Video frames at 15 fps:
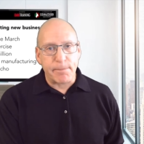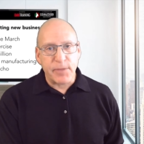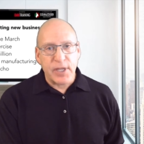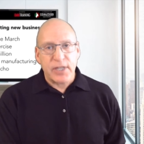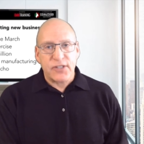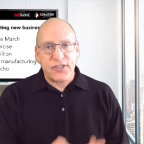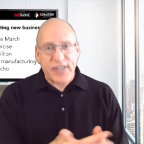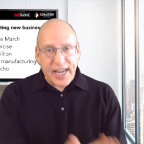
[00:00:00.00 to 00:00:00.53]

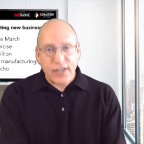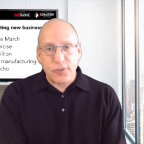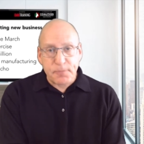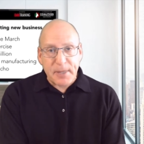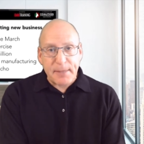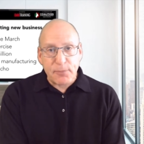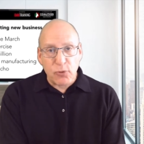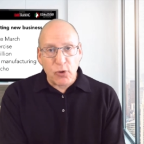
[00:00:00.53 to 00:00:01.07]

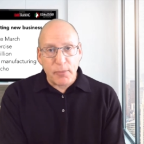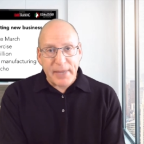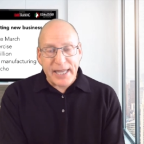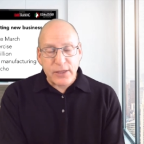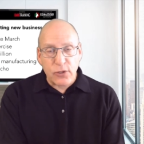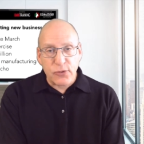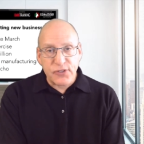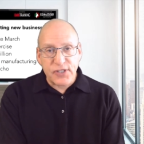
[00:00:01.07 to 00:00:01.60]
Salespeople will make
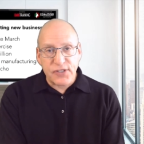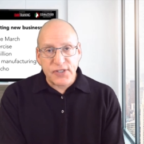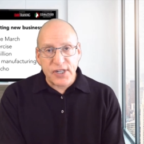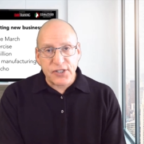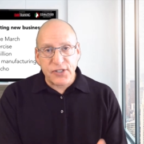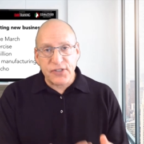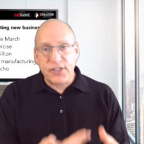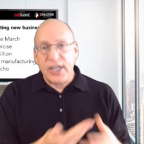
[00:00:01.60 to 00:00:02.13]
those
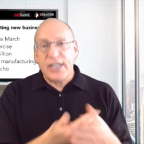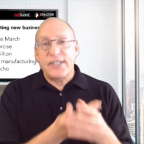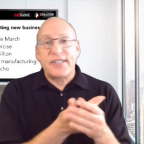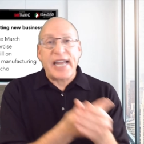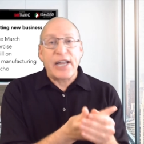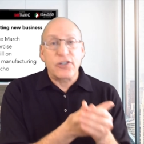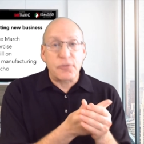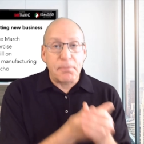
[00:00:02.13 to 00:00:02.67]
decisions.
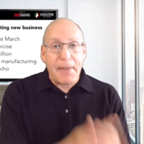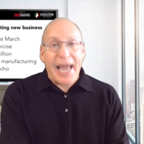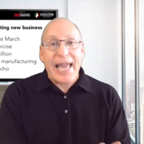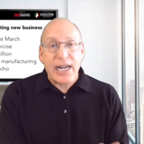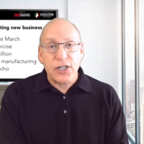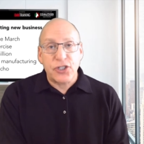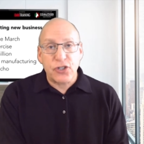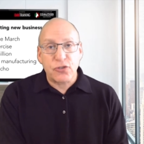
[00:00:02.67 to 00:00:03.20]
Sales
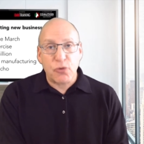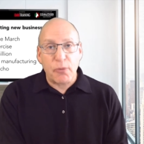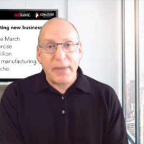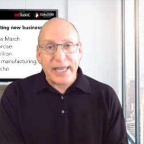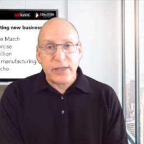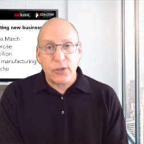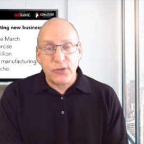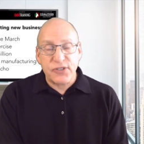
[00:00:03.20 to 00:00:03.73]
managers will make
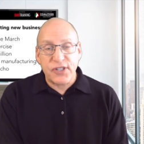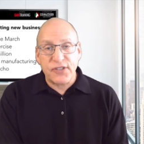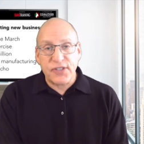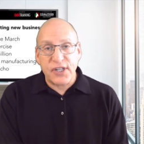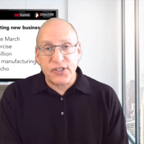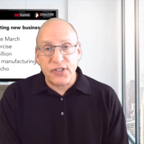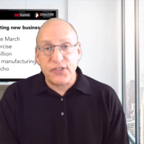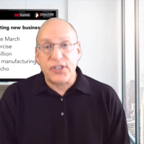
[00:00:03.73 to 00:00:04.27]
those
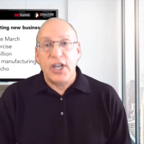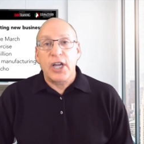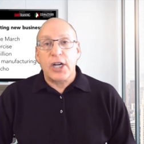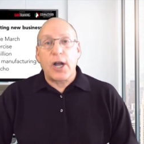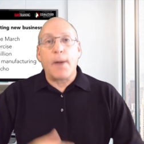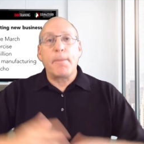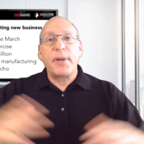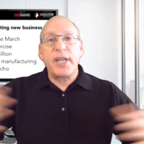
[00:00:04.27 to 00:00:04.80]
decisions.
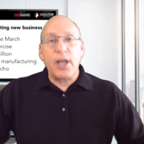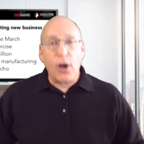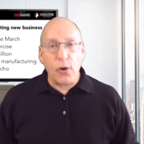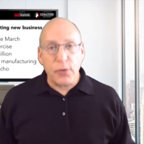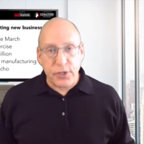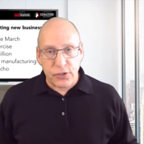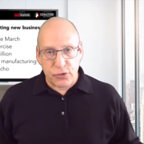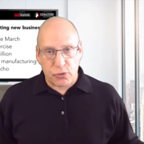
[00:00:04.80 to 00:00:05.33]
Company
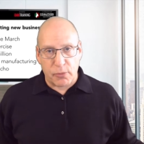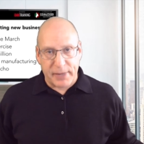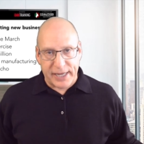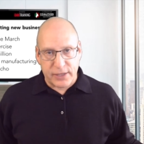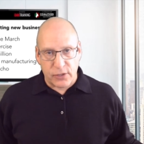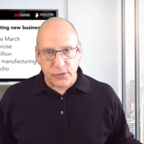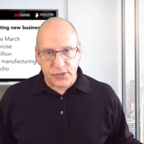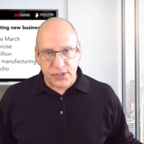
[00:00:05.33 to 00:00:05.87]
owners will make
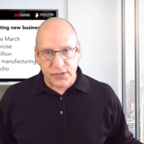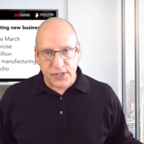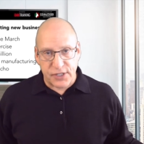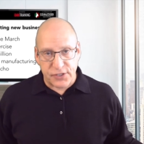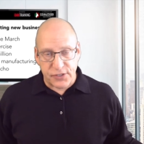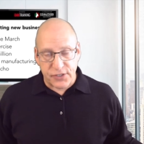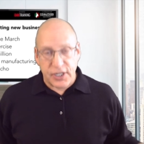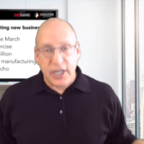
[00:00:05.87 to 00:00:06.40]
those
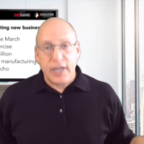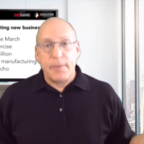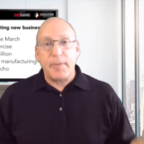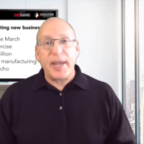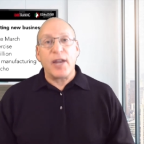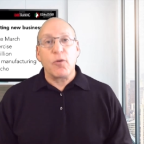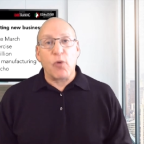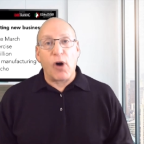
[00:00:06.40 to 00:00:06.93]
decisions.
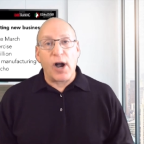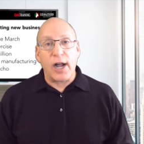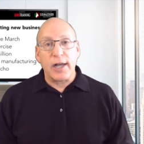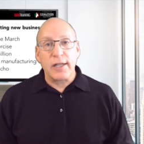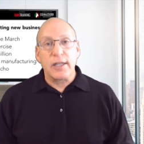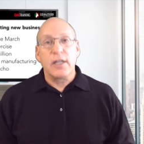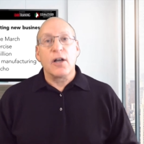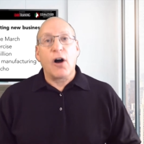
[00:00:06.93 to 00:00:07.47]

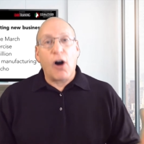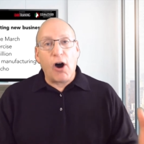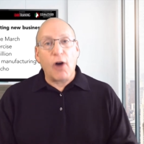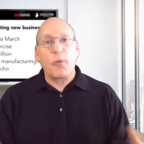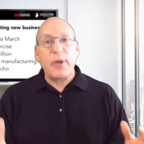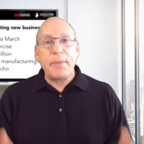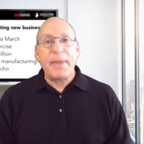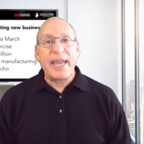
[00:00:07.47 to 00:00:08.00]
Meanwhile, are
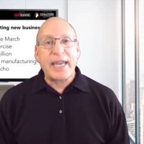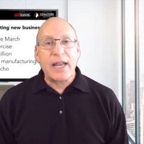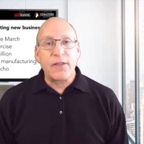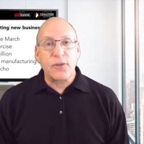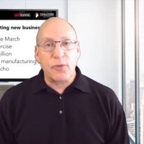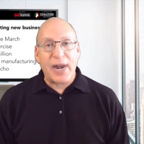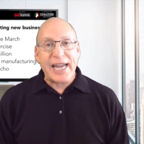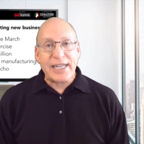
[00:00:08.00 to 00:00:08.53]
we making the
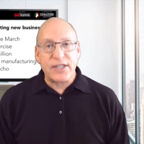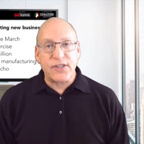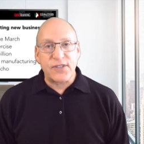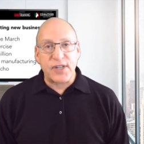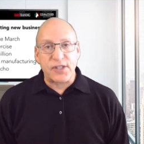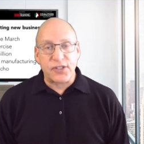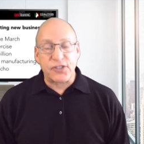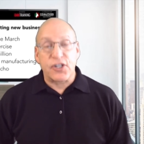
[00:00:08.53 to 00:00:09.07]
right
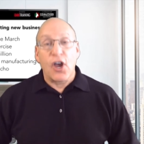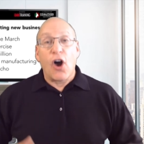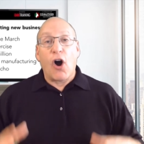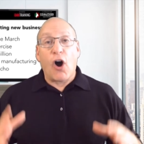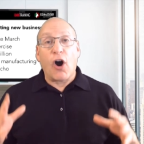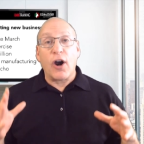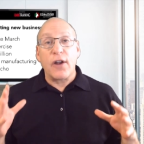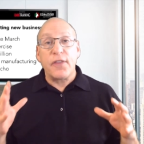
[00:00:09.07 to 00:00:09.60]
decisions?
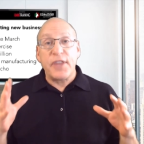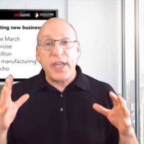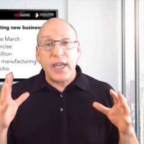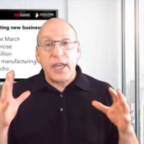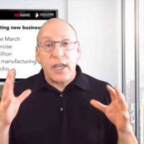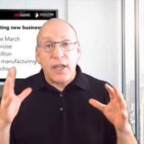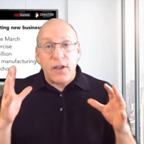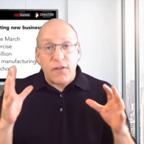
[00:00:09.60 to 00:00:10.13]
Are the
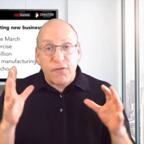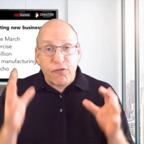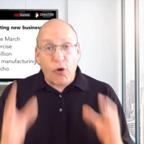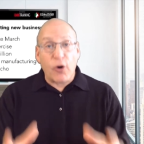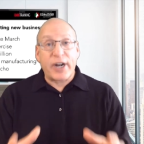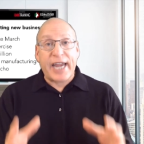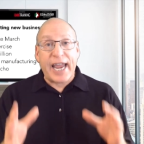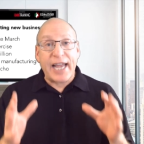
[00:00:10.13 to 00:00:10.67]

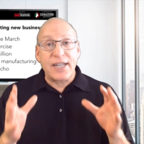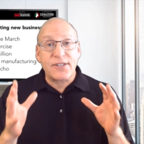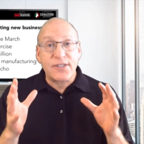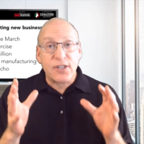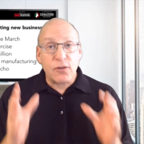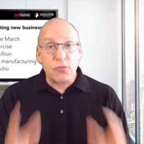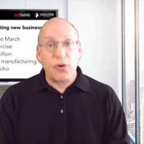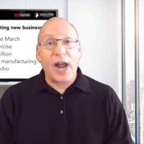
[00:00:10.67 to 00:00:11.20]
forecasts
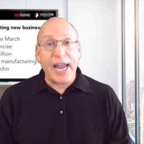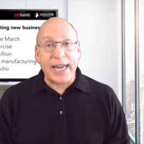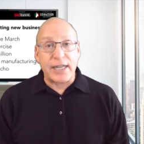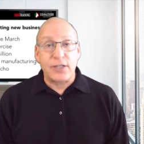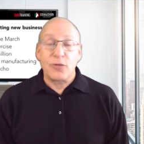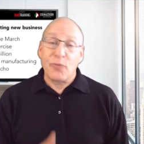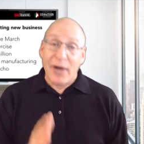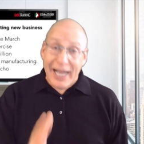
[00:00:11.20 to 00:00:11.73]
right?
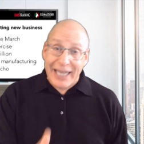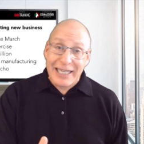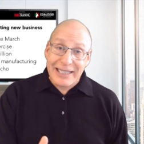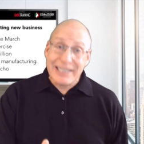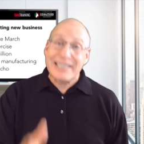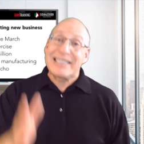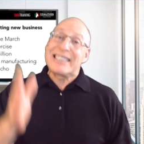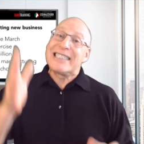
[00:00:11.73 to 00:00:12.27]

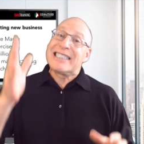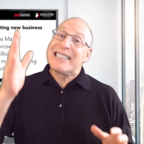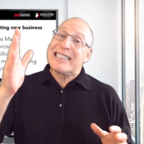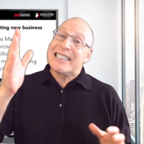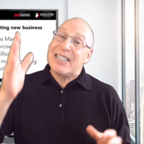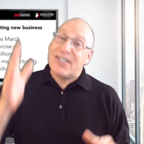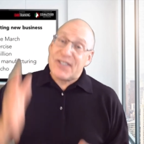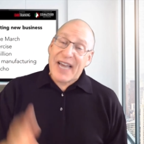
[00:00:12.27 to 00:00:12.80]
Well,
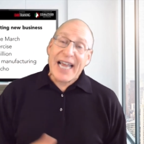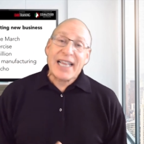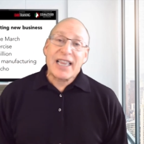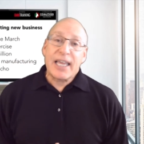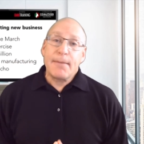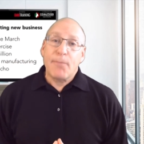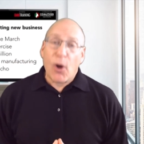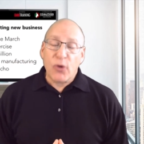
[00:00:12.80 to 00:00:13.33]
sadly,
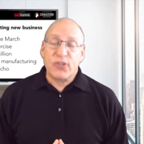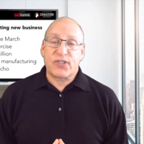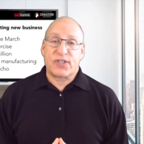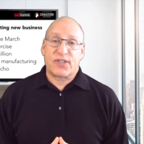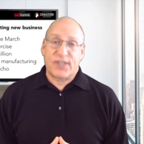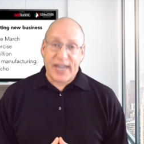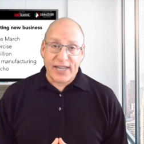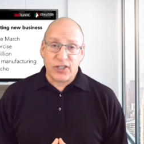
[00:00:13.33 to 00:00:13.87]
most
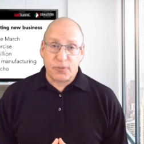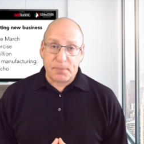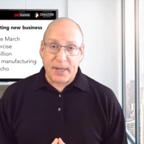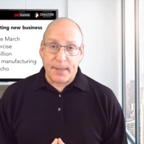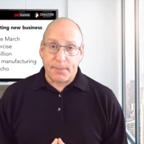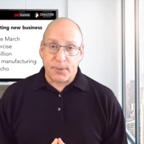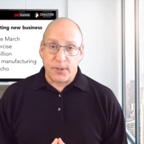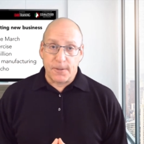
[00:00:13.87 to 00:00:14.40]

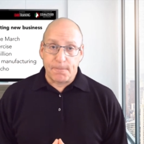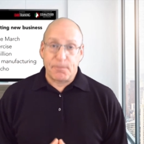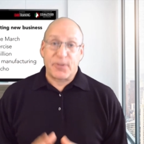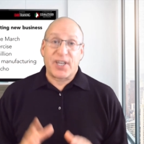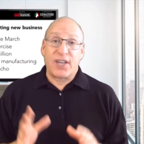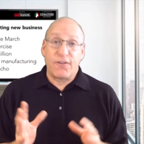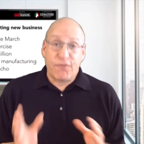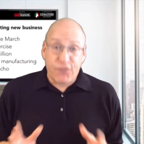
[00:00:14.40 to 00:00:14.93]
salespeople
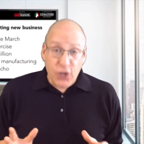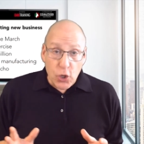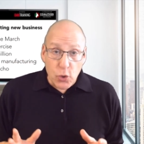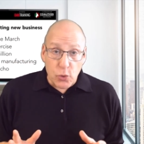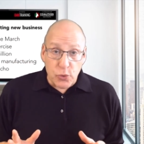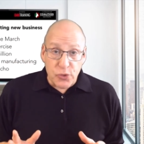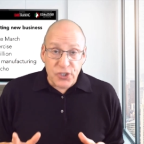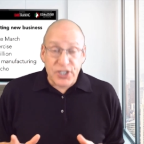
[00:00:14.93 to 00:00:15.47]

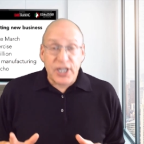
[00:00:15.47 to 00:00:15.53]
confuse